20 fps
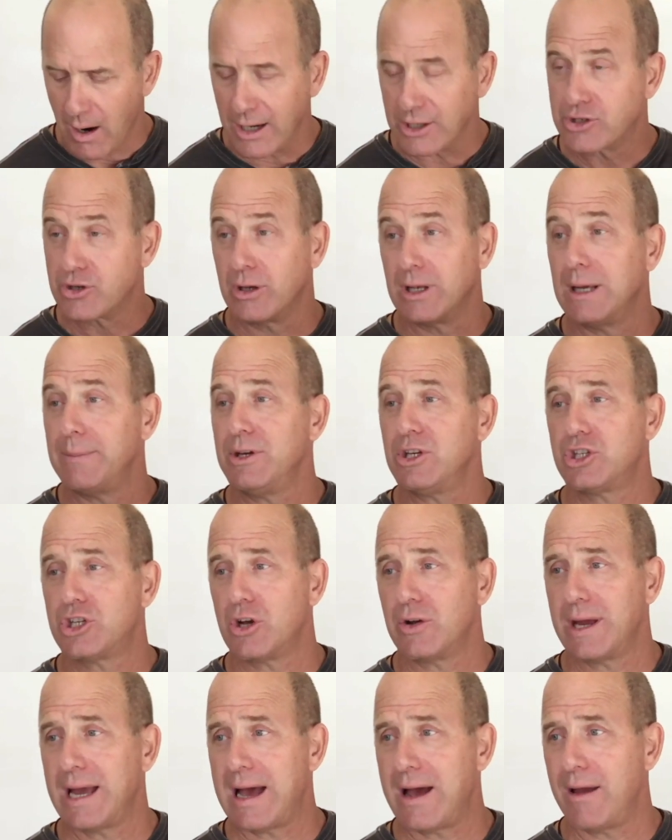right, so let me
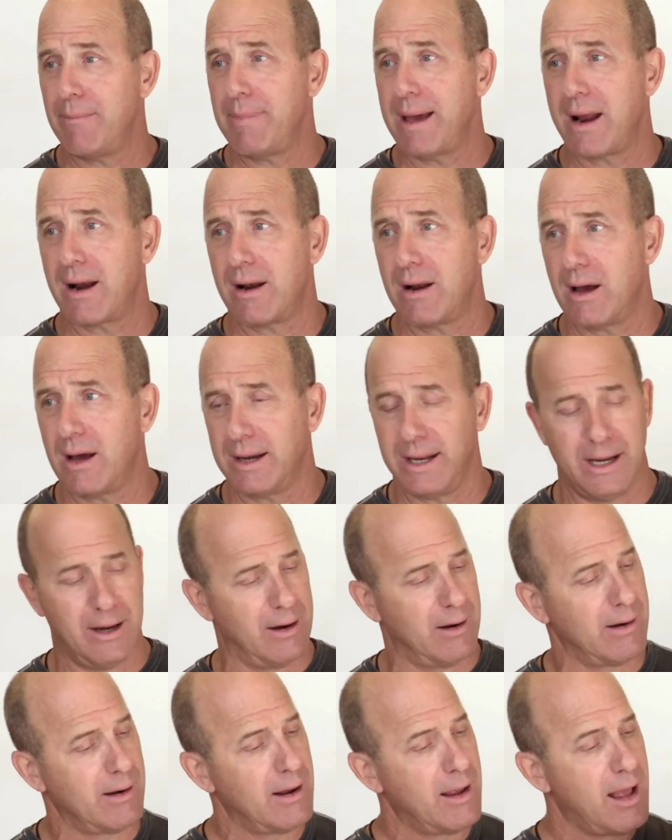show you how I mount it on
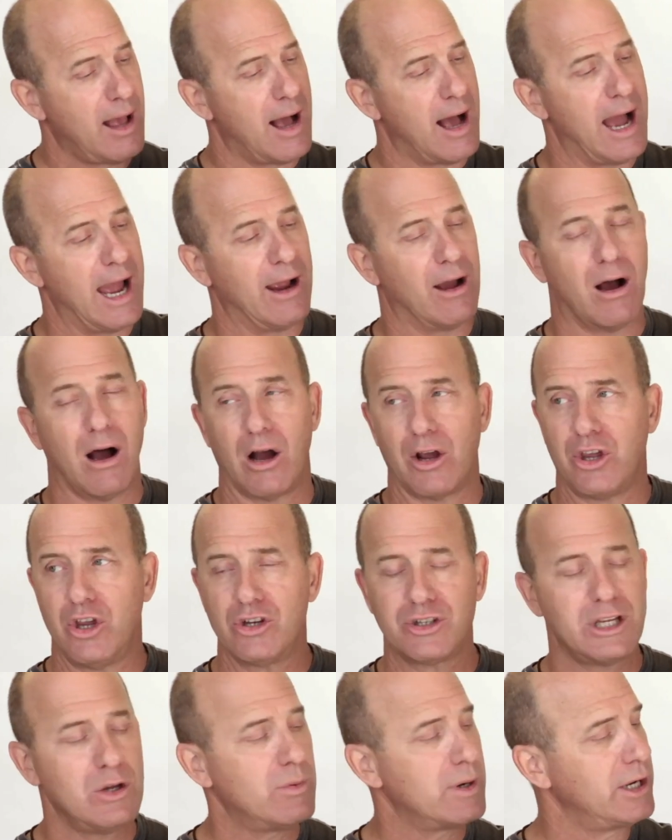here.
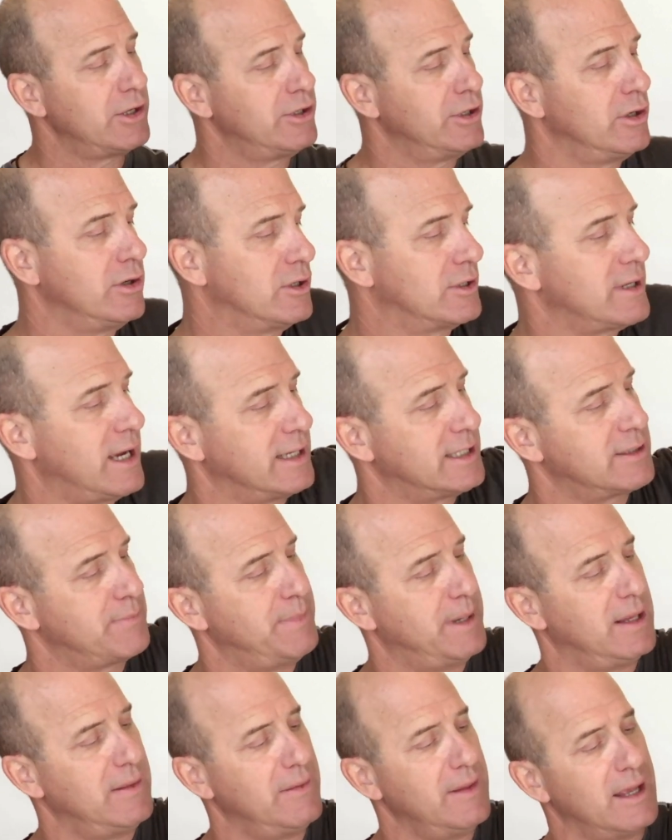Usually what I do is I
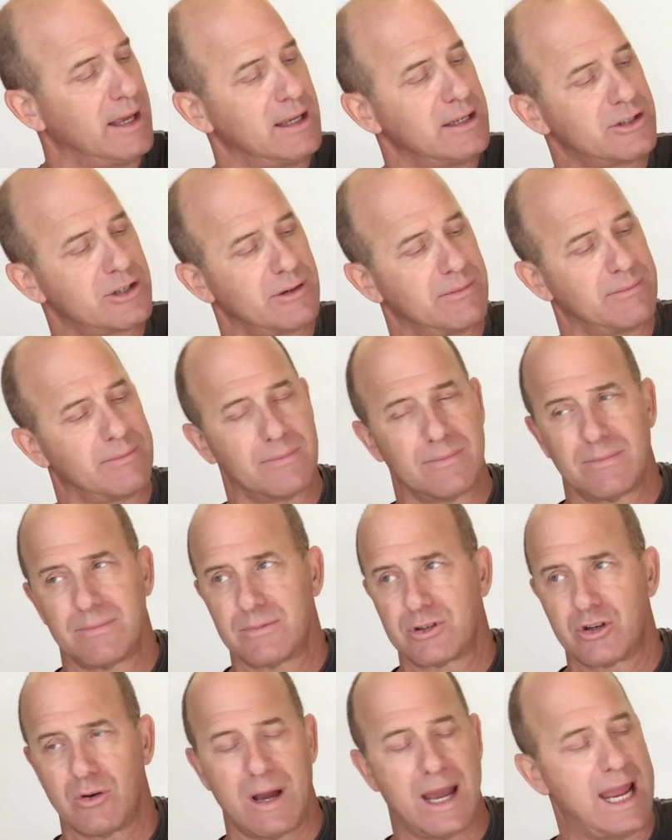spin this
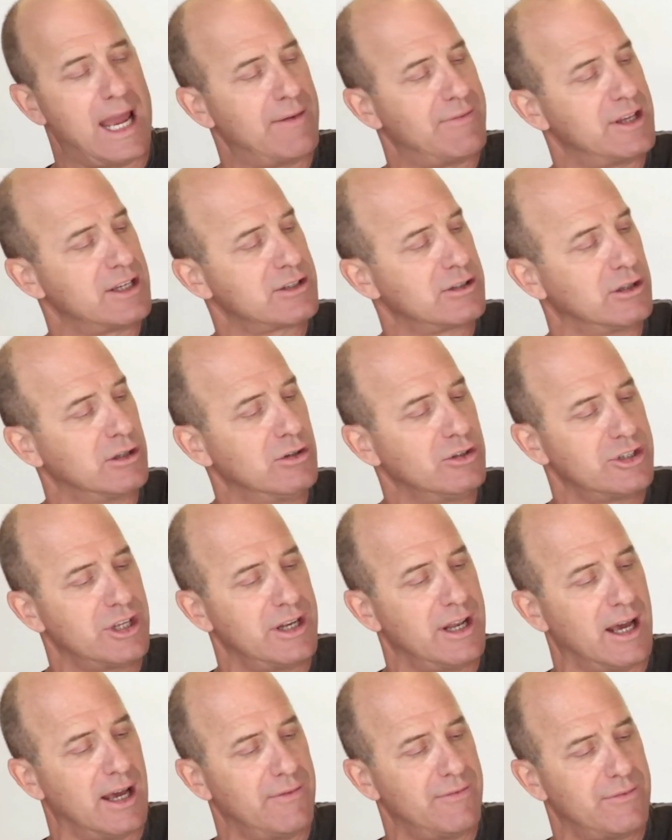so I have this loose
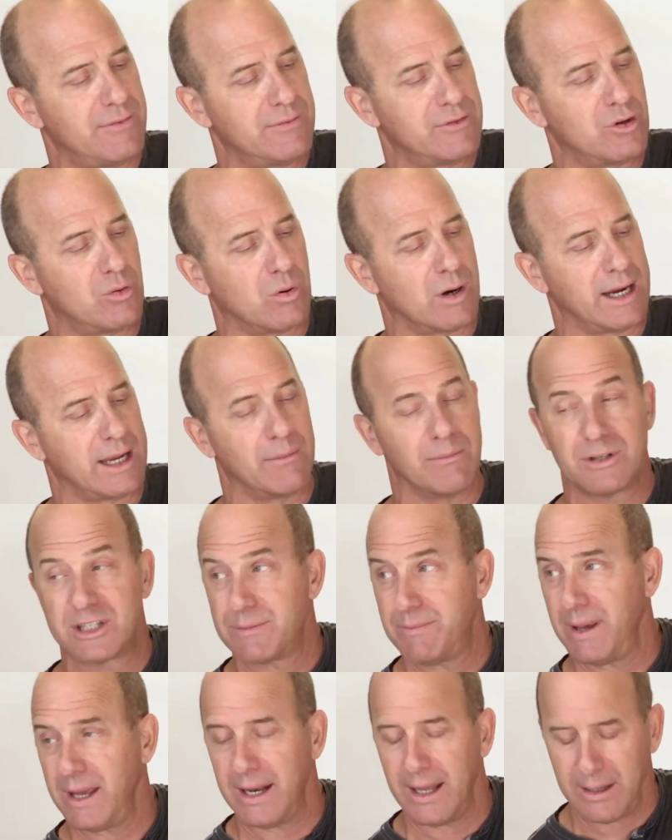enough to where I can
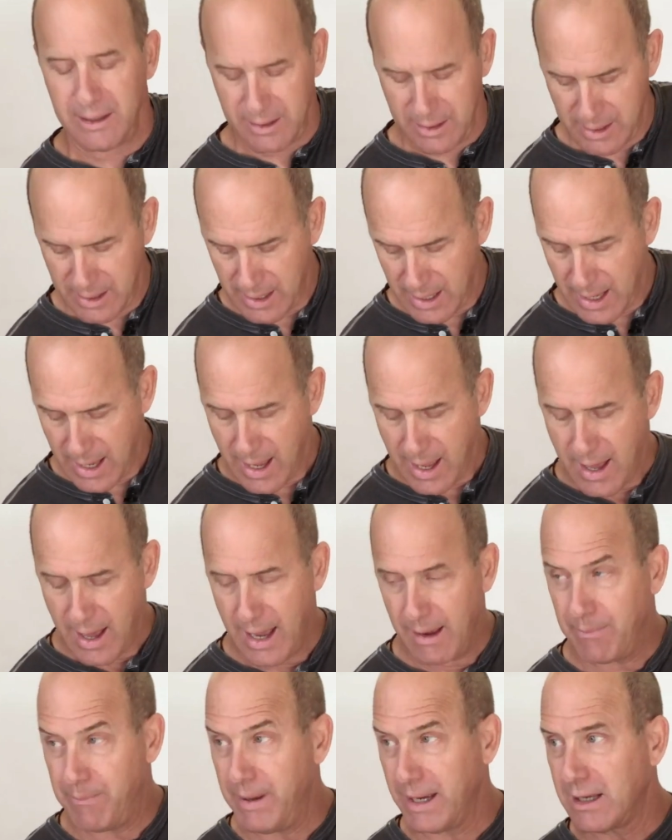spin it.
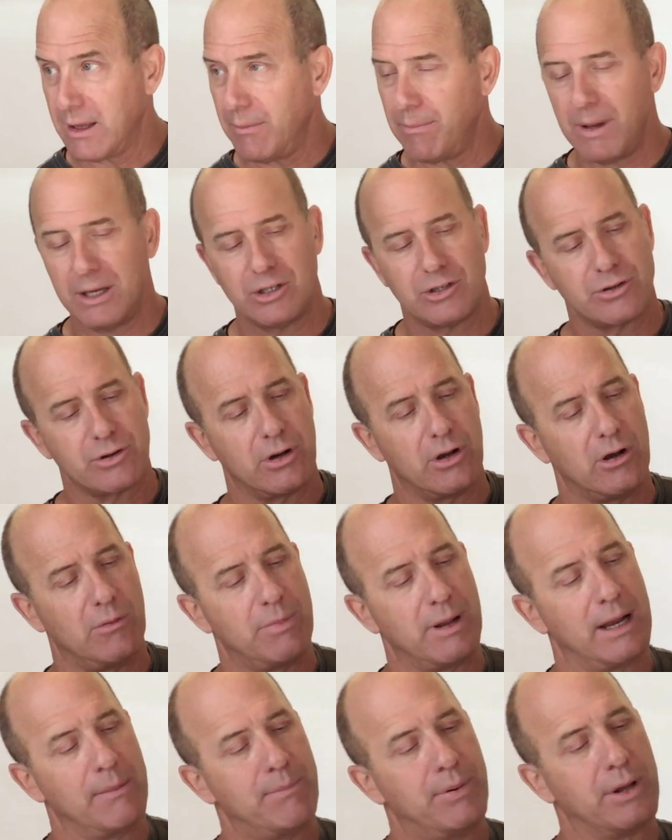I pick up my
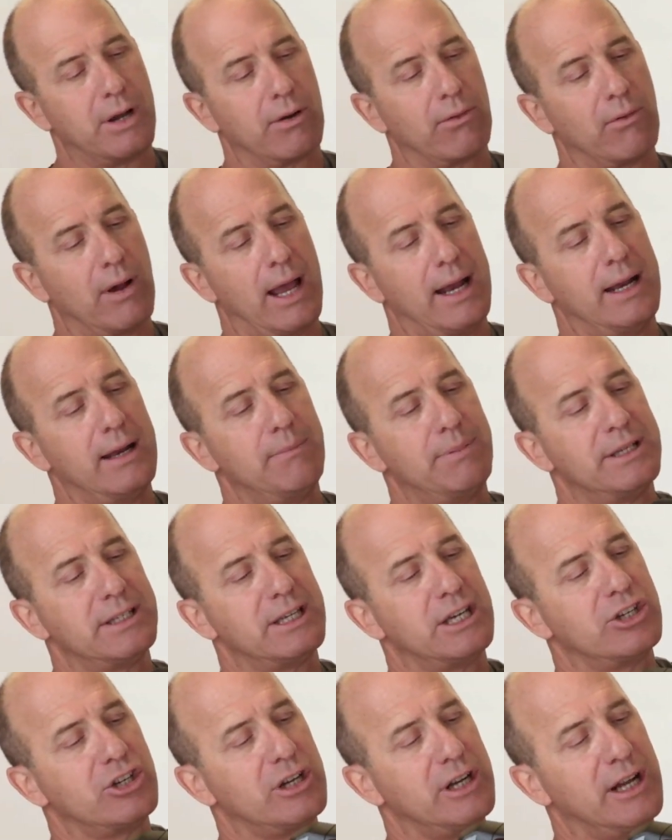strobe and I put it right in a
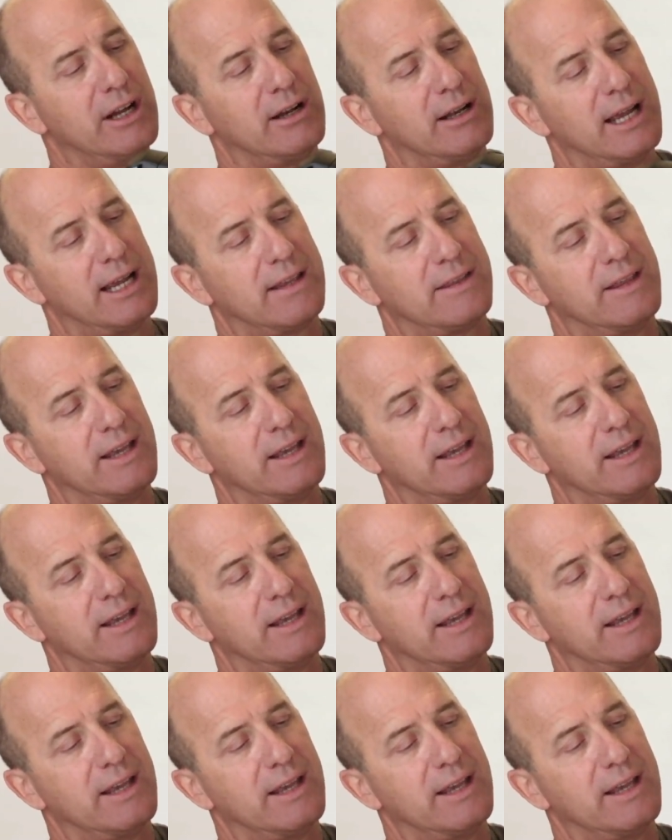position here like